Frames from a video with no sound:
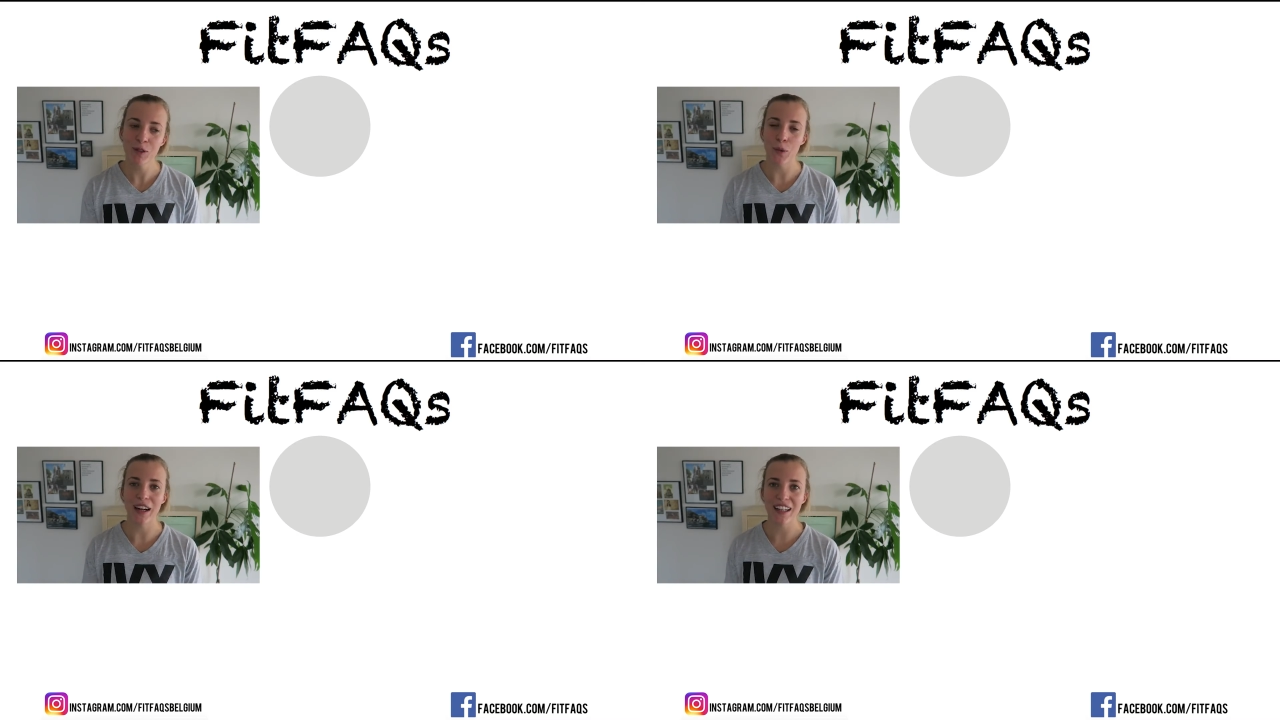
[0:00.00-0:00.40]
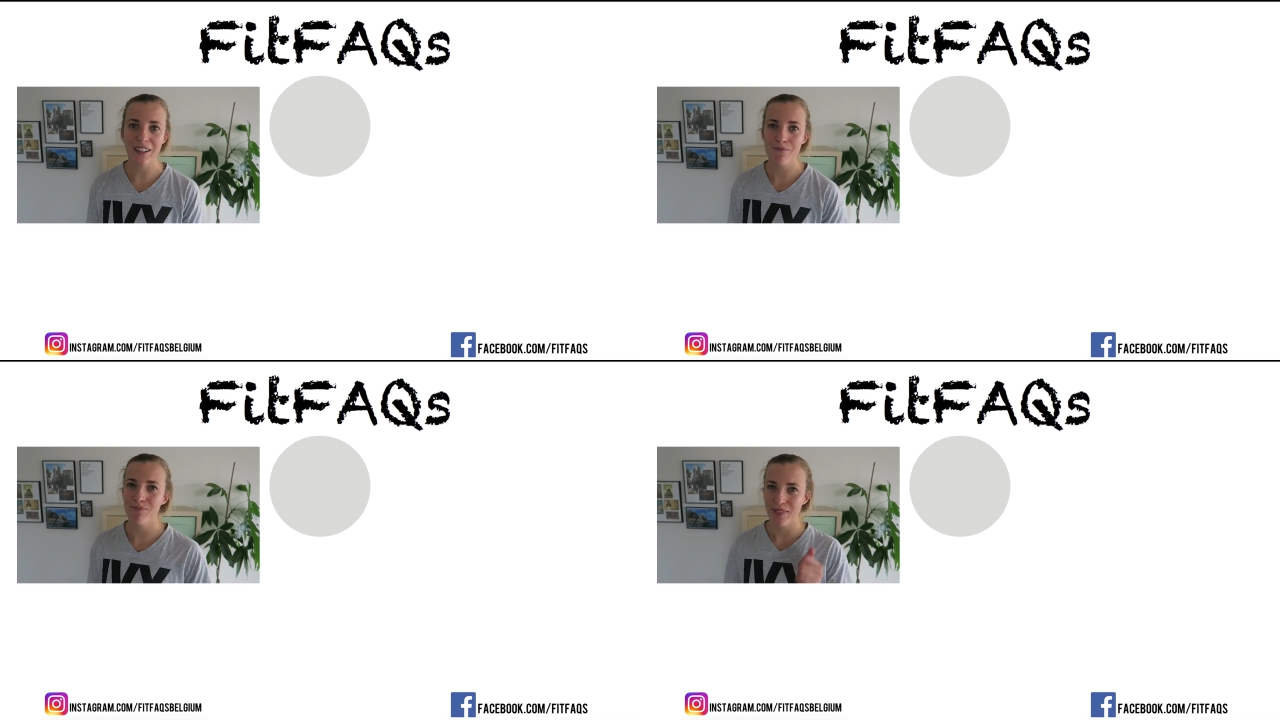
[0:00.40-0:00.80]

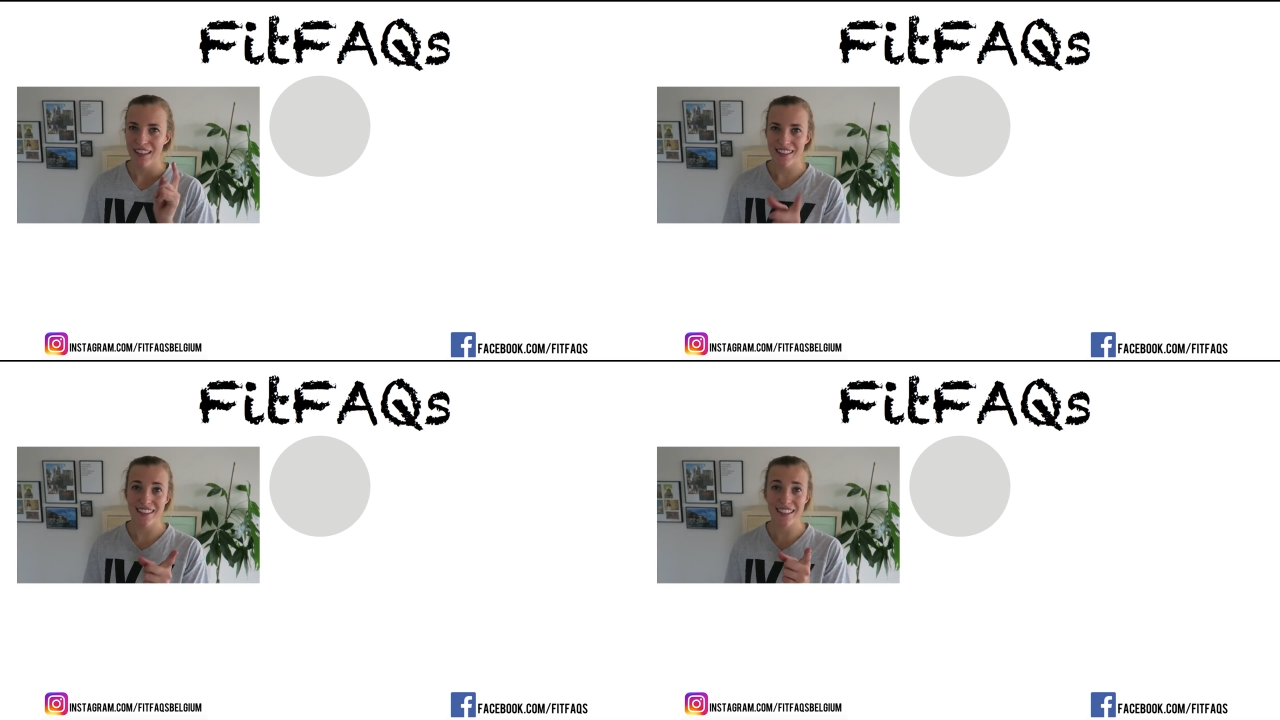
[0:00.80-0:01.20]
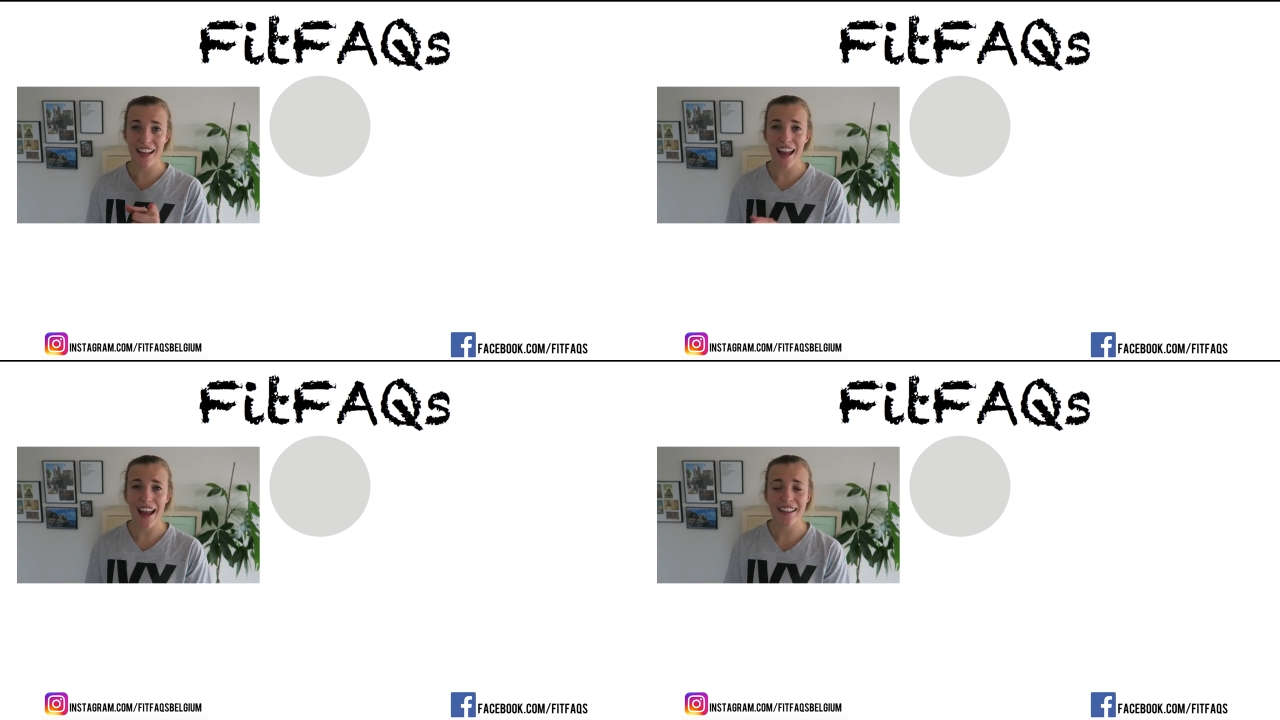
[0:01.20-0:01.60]
well,
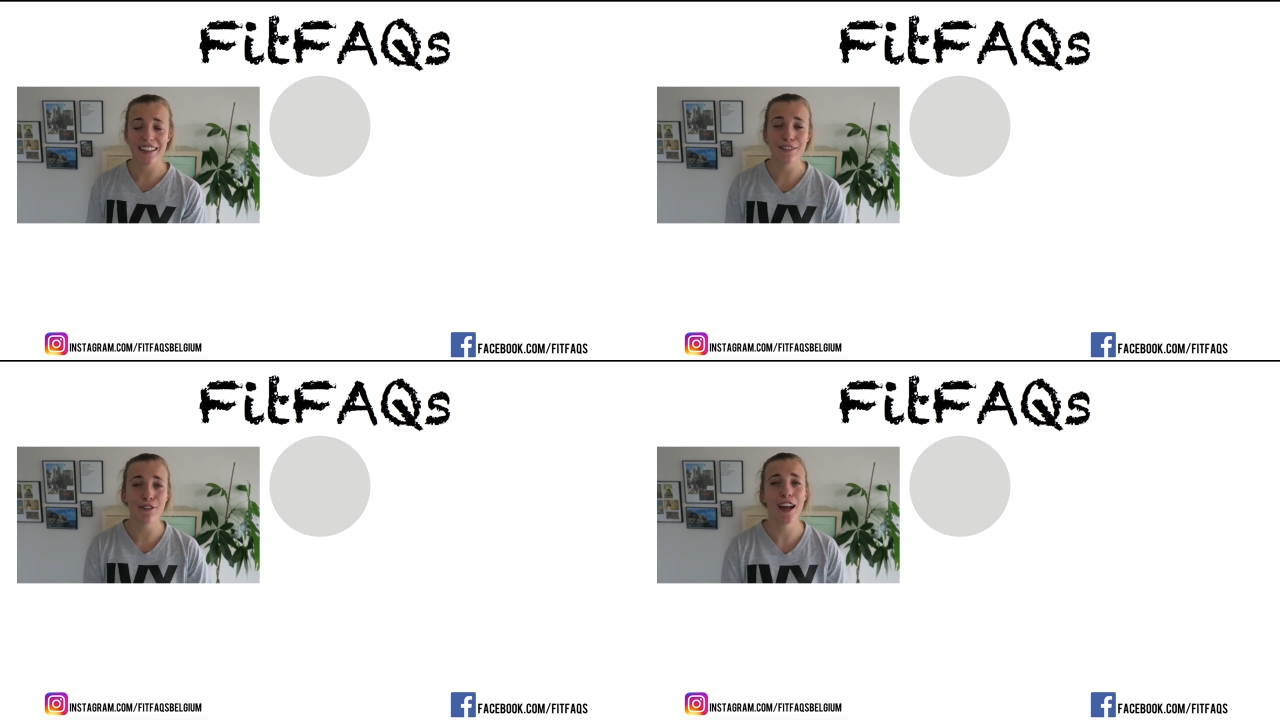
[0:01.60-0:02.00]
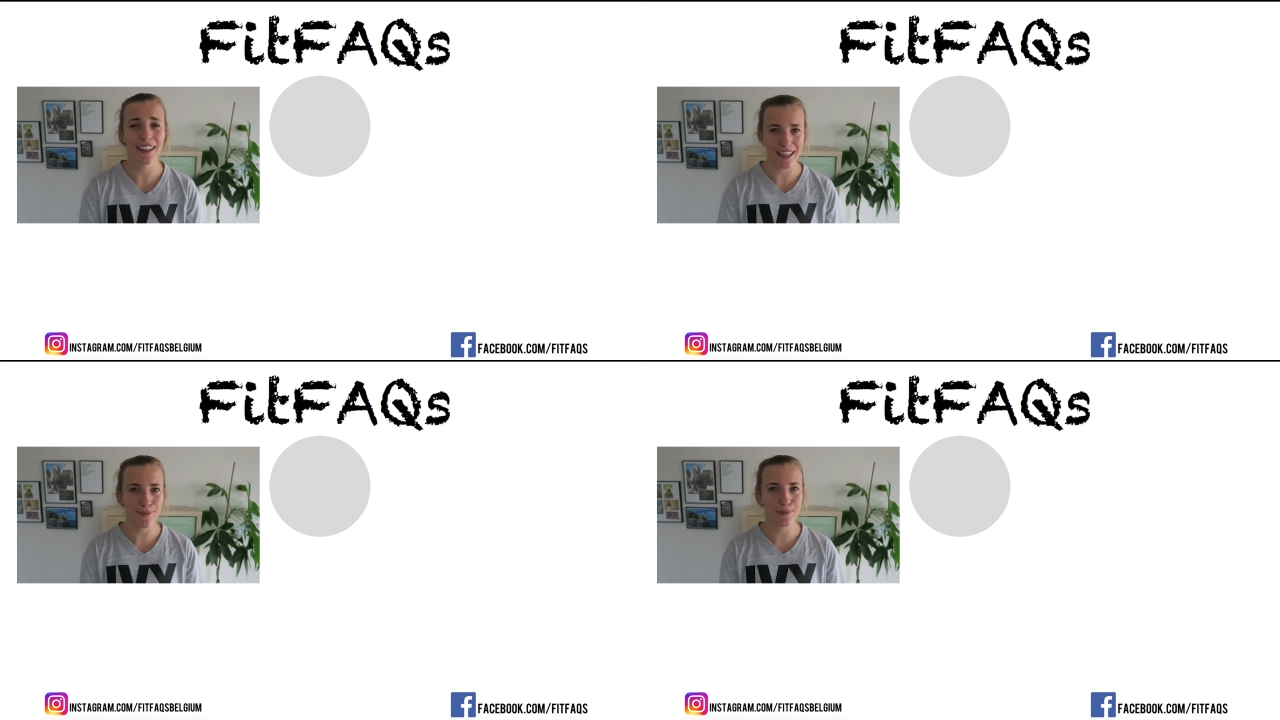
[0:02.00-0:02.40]
stay active,
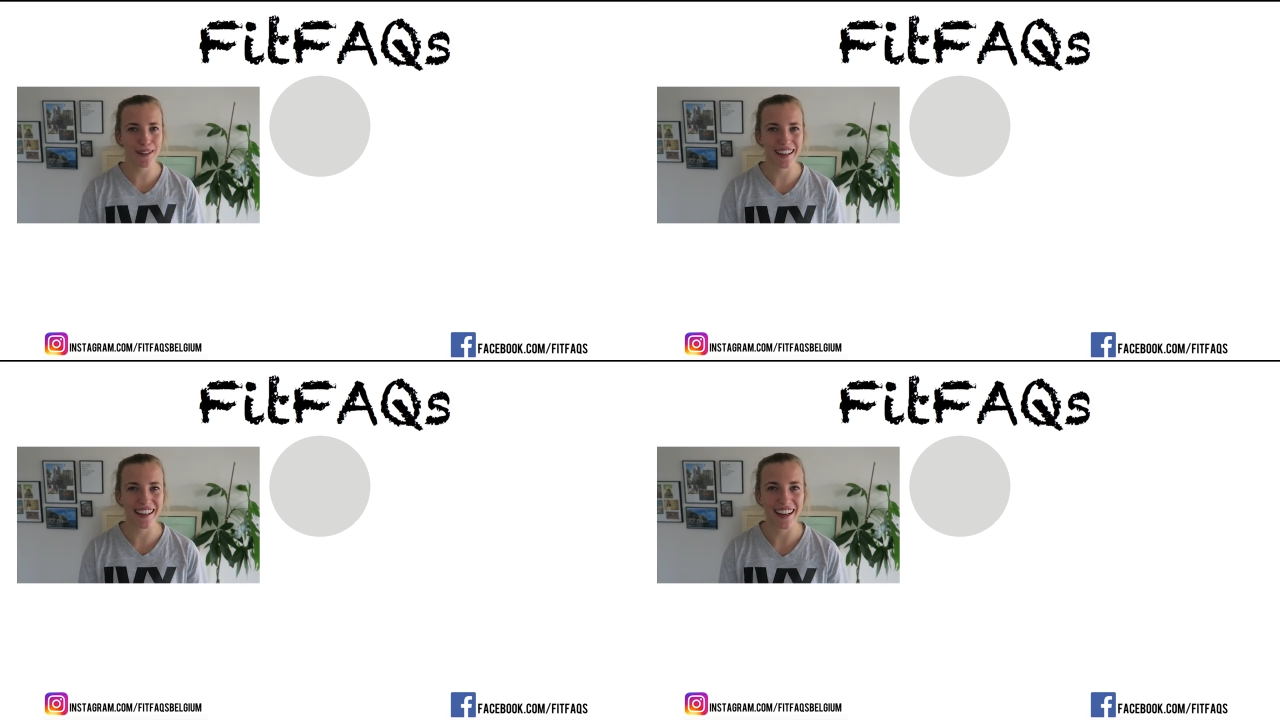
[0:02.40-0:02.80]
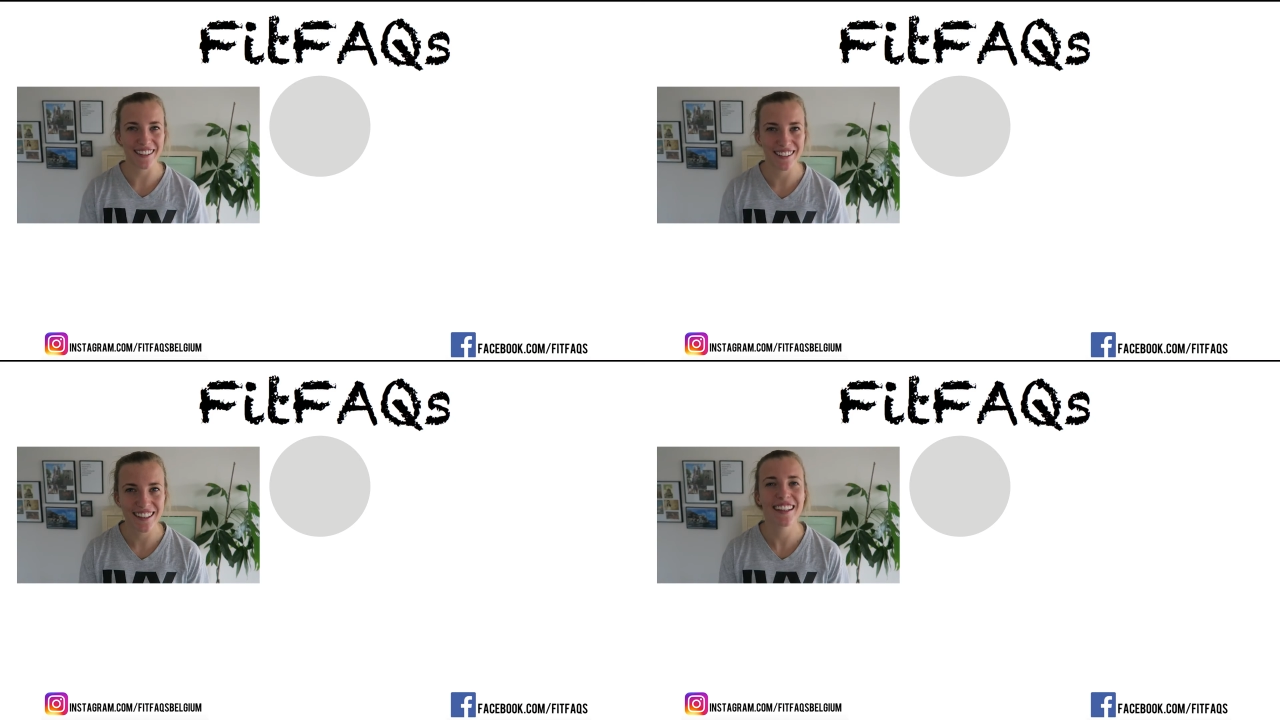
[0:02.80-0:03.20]
keep working
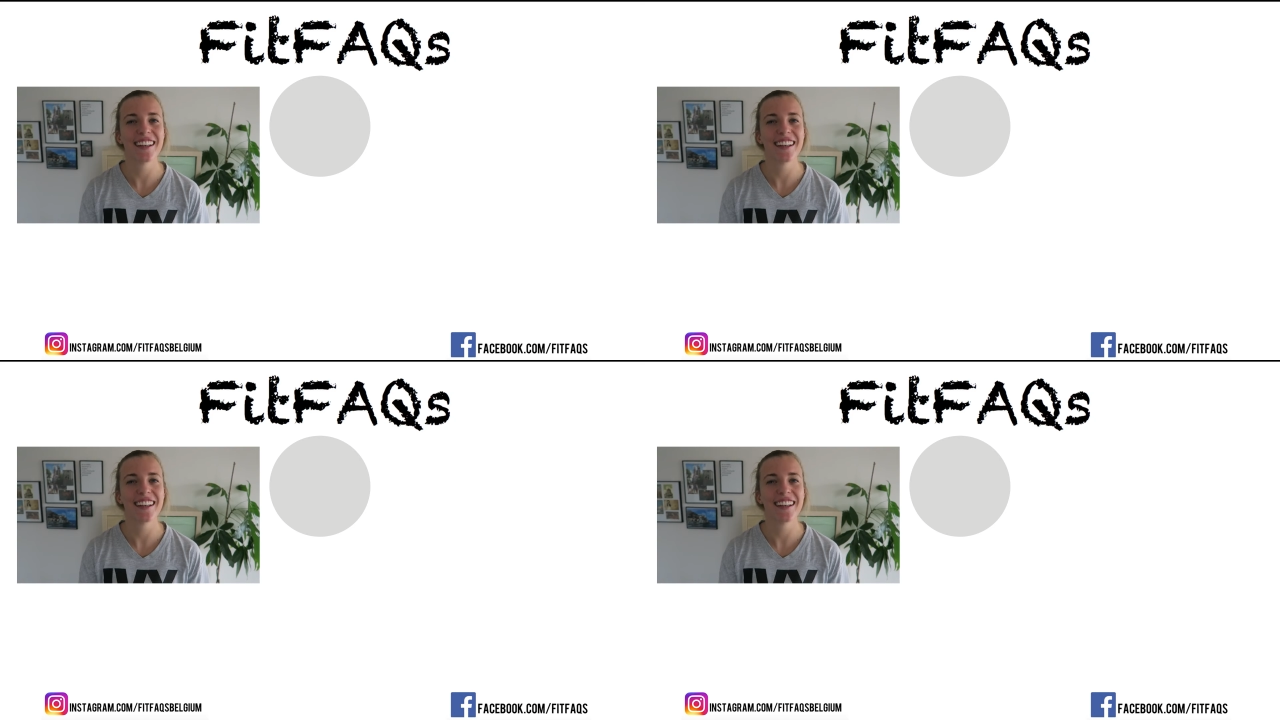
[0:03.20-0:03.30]
out.